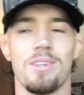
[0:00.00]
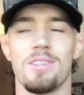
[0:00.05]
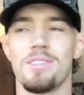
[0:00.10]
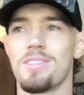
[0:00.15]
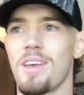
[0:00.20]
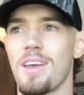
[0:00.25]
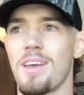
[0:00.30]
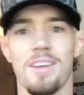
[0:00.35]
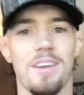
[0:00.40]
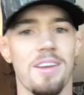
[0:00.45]

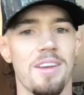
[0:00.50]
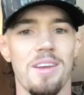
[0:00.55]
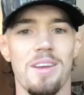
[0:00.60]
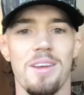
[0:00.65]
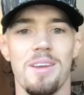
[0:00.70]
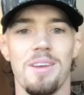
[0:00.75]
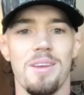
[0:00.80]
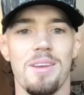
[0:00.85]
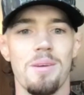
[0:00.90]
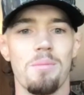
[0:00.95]
It's like
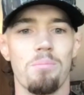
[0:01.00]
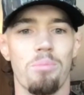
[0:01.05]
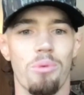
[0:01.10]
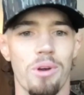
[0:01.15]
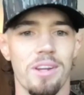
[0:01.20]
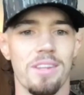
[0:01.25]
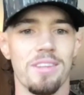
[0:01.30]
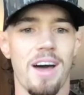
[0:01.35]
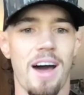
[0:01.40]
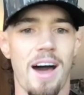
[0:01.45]

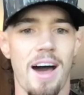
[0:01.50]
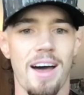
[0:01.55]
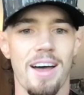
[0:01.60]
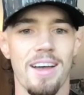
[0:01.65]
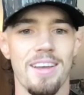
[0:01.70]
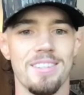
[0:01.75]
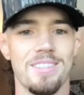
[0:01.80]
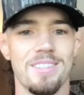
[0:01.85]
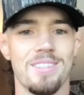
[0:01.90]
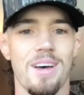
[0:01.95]
bring the
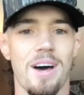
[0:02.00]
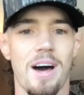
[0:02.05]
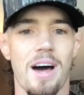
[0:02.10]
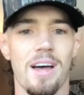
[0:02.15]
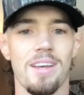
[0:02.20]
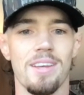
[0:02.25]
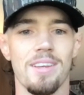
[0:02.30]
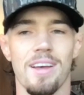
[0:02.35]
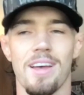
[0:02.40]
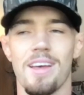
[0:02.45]
eye,
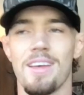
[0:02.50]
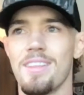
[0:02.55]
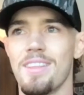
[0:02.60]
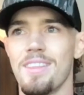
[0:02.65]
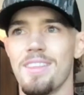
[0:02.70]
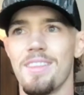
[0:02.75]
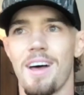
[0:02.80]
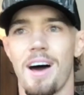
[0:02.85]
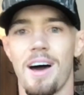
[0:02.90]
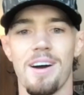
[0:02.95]
like
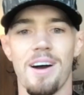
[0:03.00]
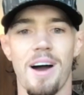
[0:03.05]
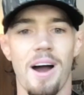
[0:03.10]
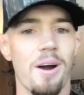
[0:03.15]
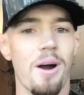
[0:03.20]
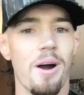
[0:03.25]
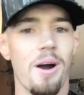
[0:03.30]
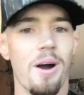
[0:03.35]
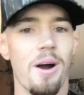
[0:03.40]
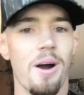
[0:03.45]
I
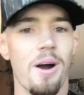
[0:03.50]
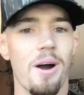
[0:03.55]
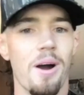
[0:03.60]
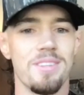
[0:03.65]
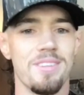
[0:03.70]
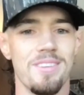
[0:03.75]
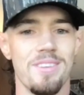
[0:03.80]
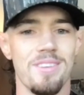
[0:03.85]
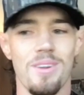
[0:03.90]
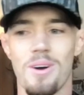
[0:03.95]
love it,
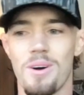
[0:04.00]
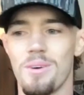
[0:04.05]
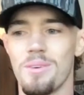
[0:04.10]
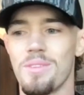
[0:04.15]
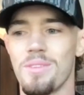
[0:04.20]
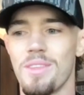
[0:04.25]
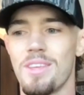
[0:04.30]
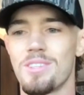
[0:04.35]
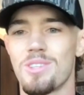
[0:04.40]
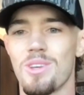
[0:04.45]
you
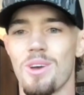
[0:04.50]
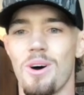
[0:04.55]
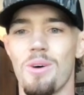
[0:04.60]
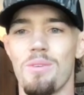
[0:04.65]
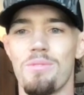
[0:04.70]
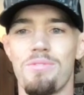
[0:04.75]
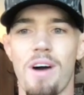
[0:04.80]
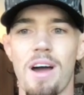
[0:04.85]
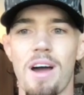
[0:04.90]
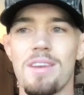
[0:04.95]
know. So
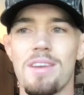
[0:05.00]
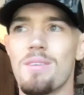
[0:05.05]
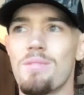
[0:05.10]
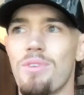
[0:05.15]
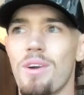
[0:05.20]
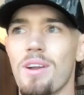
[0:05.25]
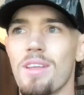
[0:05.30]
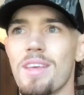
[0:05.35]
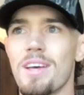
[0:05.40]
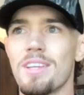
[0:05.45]
fighting in
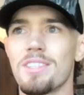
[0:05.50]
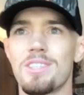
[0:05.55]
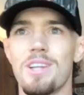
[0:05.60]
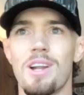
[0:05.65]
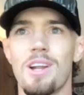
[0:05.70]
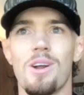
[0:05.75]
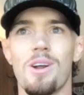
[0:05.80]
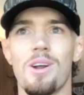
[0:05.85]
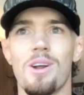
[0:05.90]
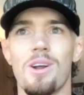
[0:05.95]
front of that
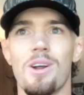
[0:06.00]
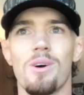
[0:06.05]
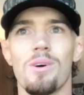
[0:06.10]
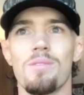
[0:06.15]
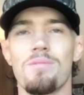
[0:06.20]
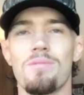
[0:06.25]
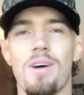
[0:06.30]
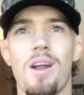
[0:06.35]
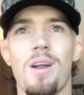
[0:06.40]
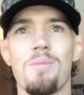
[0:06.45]
sterile
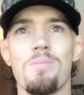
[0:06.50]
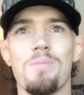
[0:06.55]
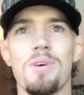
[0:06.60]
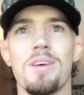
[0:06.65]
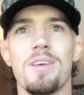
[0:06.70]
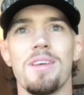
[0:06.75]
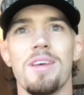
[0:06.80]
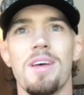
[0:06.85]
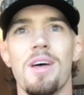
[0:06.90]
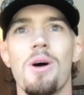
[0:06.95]

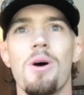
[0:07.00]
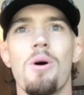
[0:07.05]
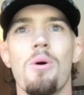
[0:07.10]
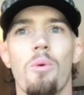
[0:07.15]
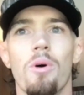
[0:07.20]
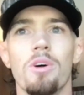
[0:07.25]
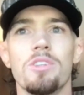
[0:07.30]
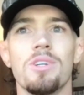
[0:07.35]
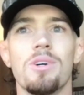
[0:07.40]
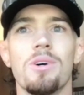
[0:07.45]
environment
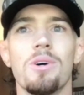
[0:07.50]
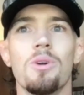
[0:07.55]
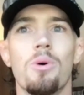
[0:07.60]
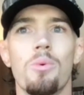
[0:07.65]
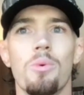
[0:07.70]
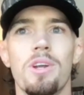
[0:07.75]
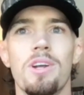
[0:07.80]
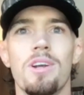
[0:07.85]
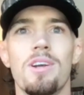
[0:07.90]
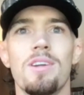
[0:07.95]
was a little
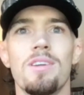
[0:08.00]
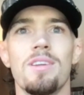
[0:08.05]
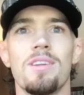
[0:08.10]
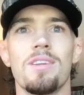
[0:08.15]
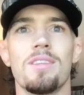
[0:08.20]
weird.